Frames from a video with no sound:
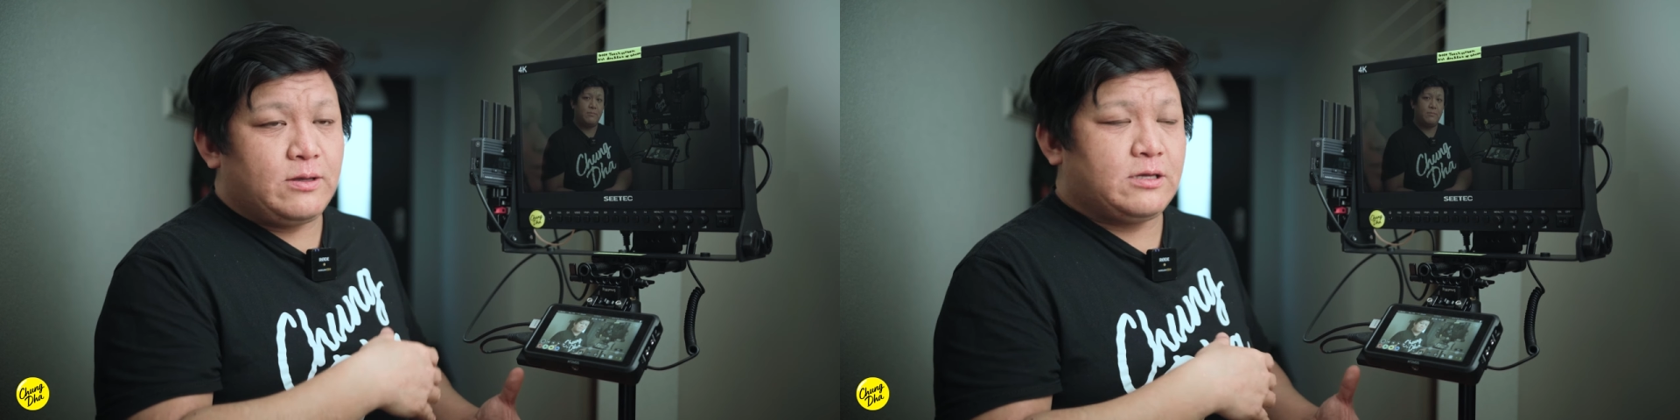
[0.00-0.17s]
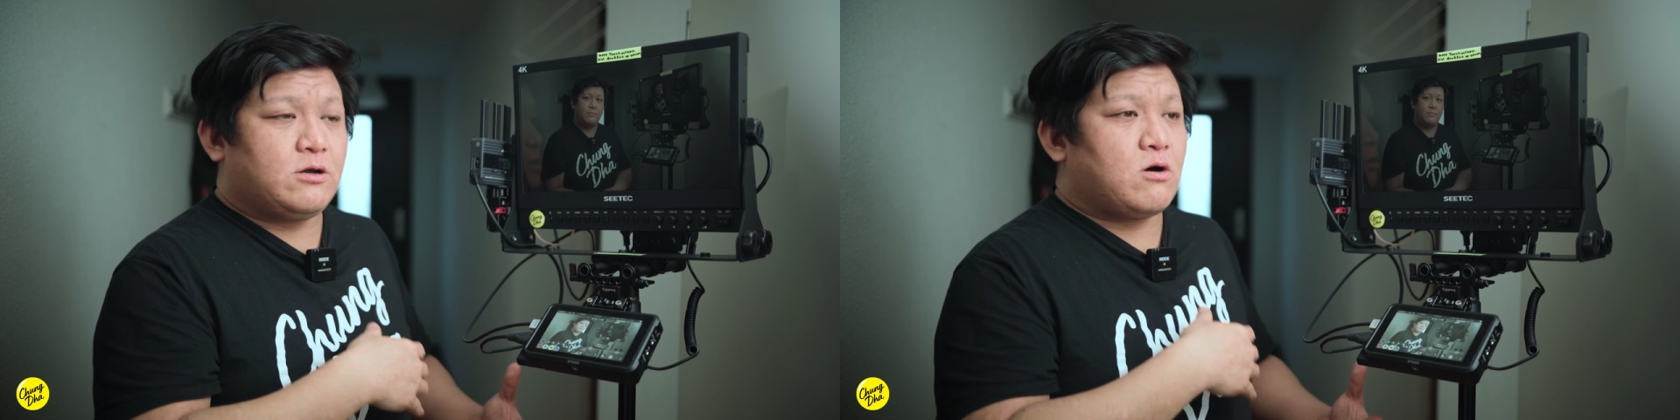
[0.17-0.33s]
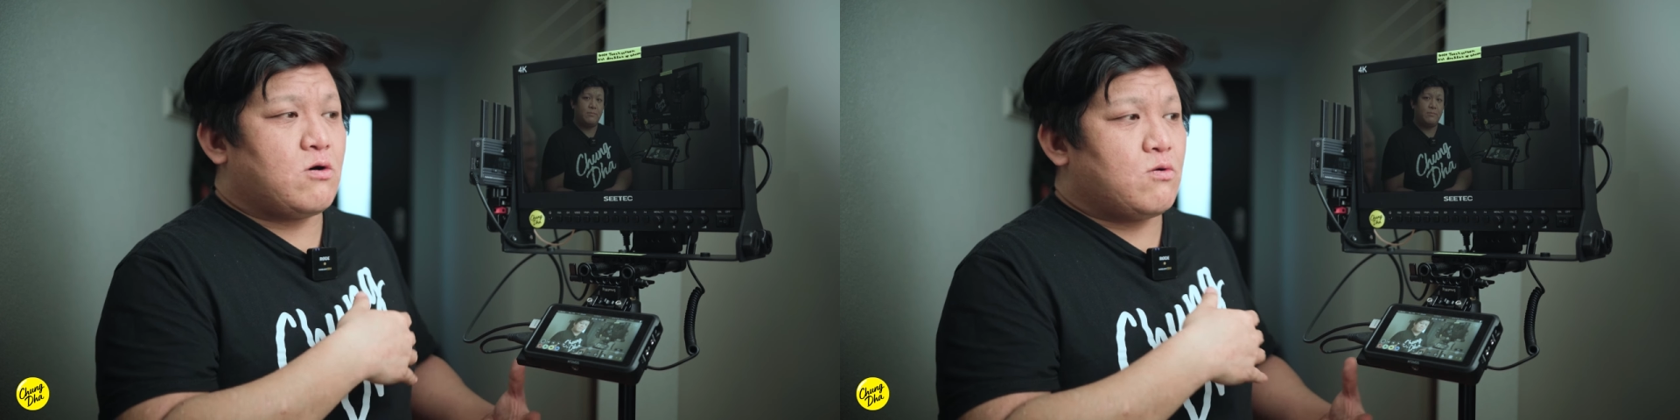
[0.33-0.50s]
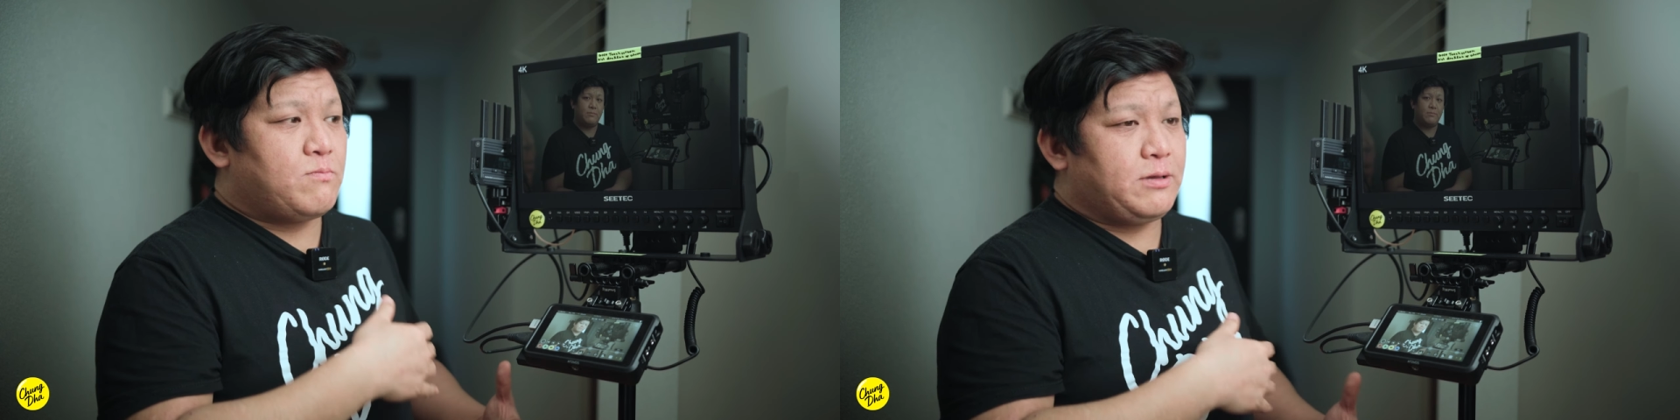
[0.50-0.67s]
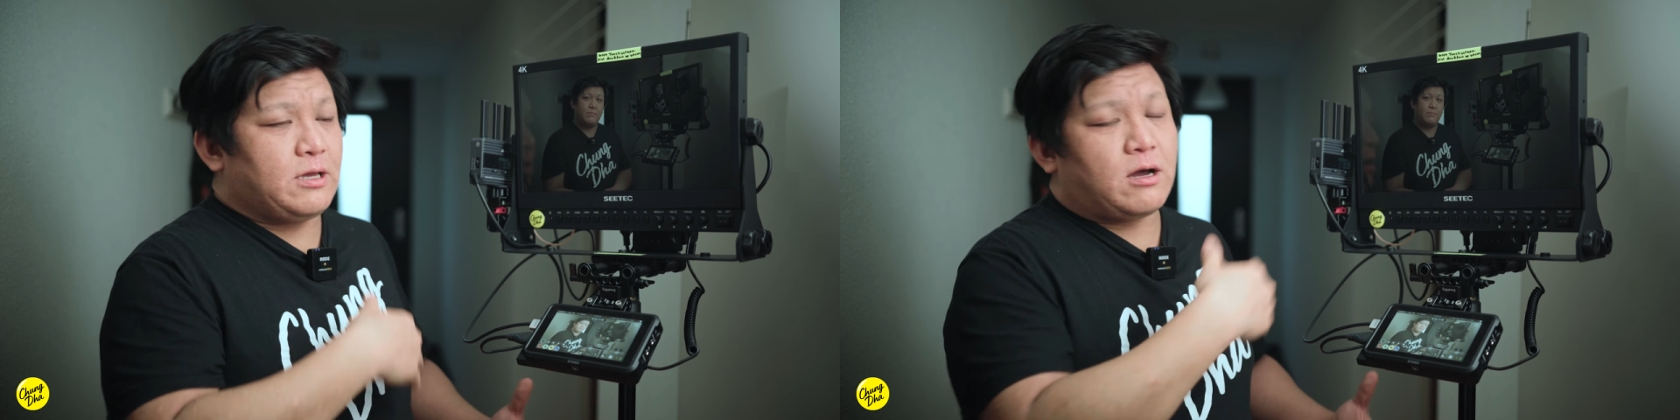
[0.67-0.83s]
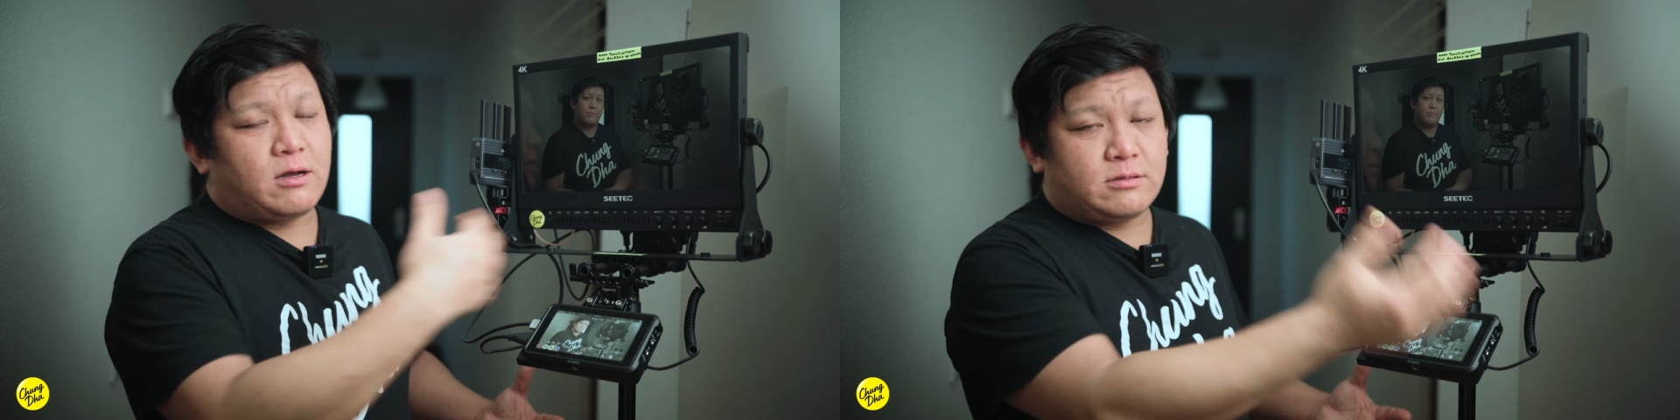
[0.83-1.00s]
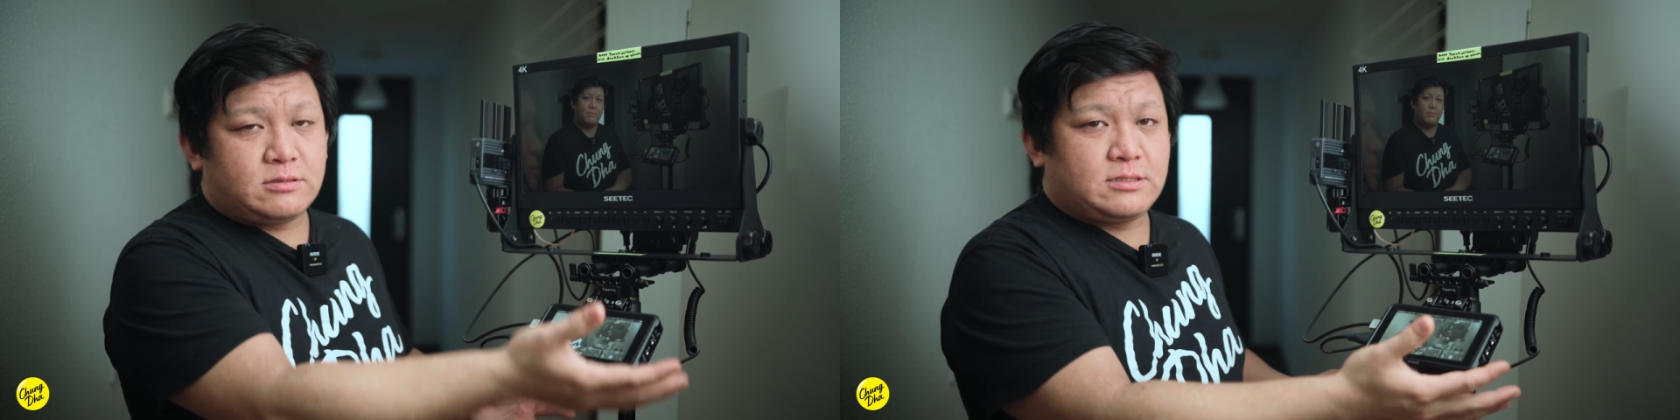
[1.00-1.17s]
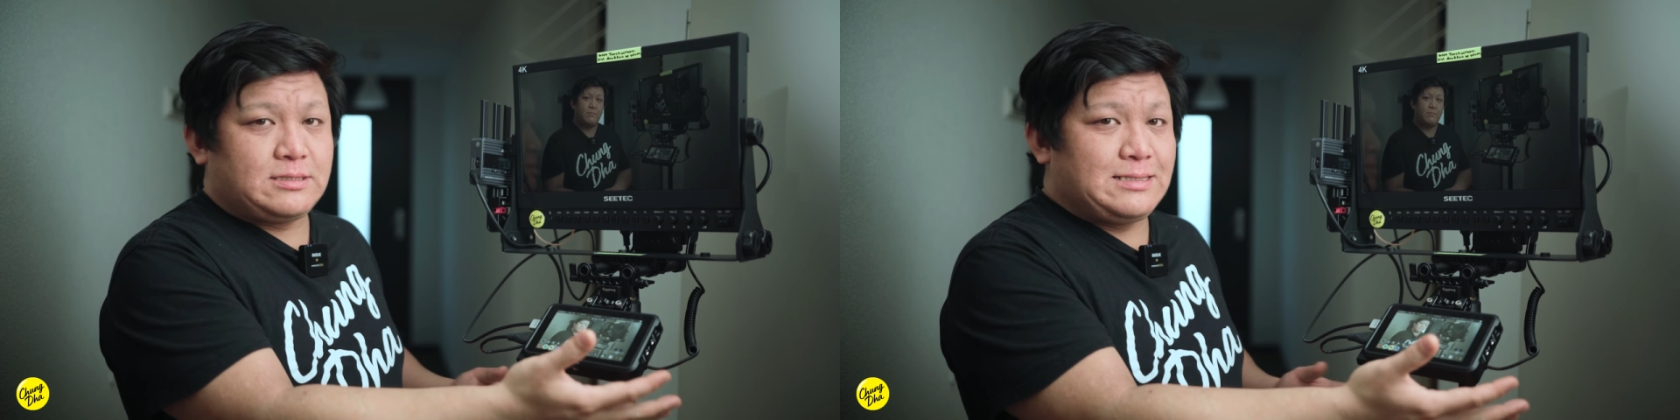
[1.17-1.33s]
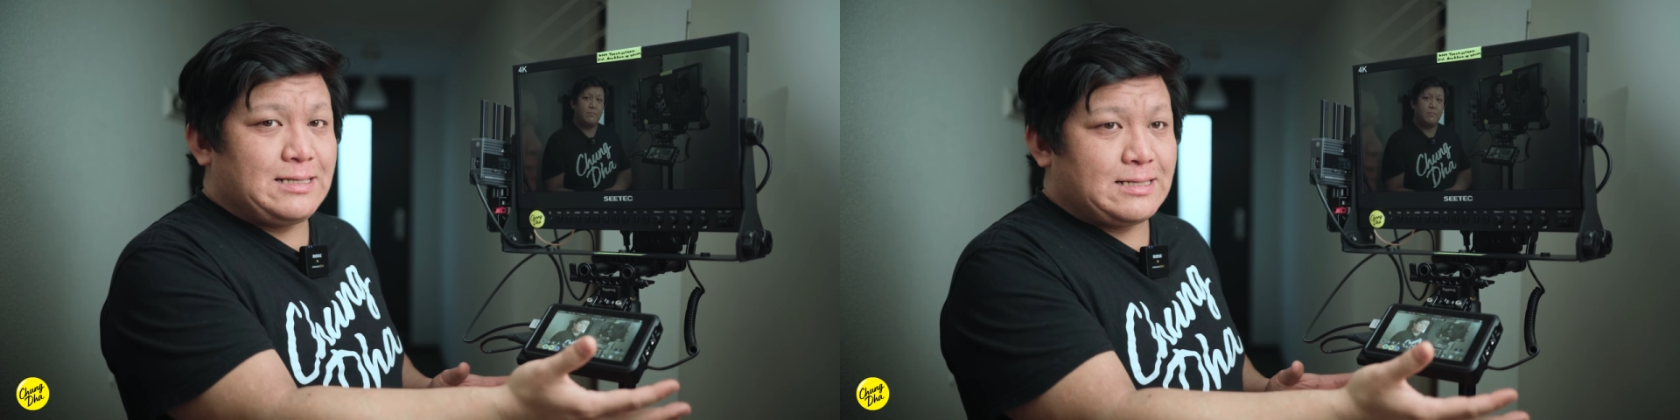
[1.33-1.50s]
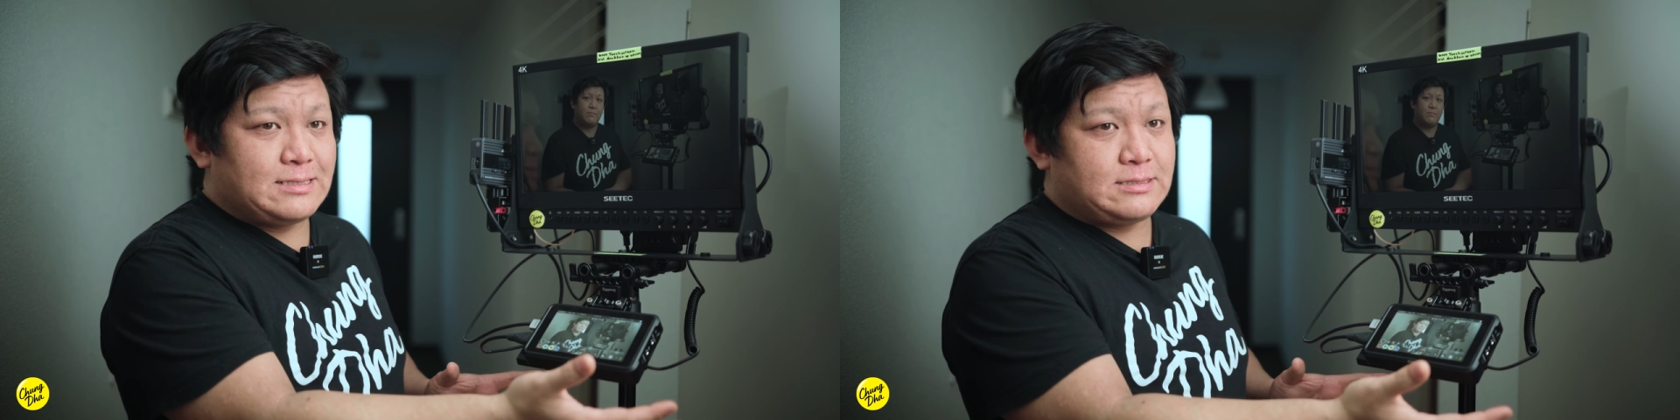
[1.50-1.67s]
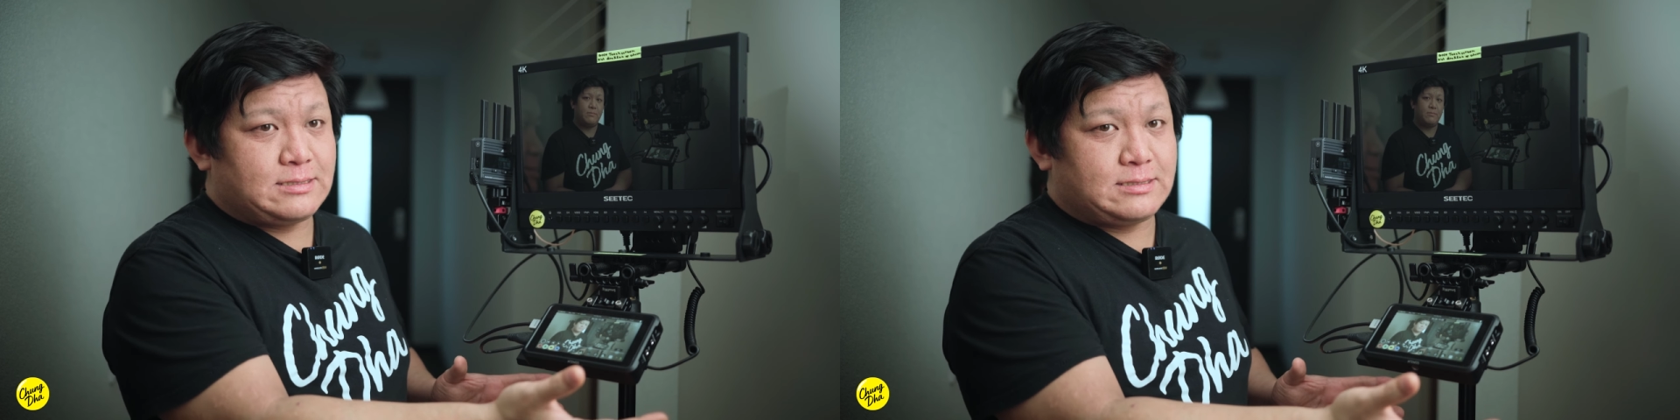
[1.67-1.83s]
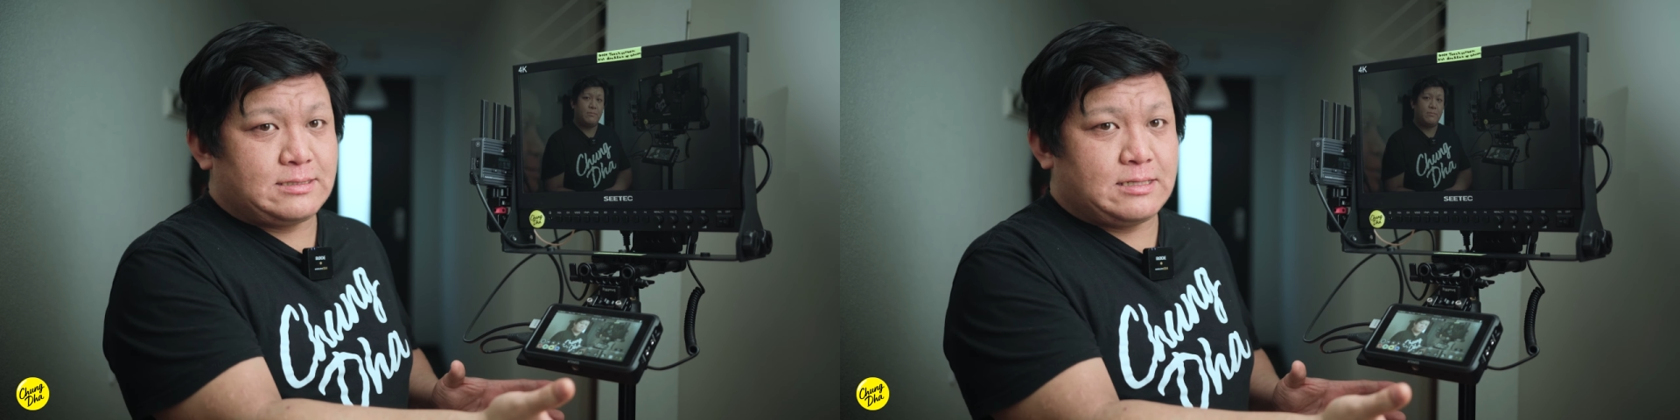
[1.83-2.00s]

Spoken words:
go beyond this,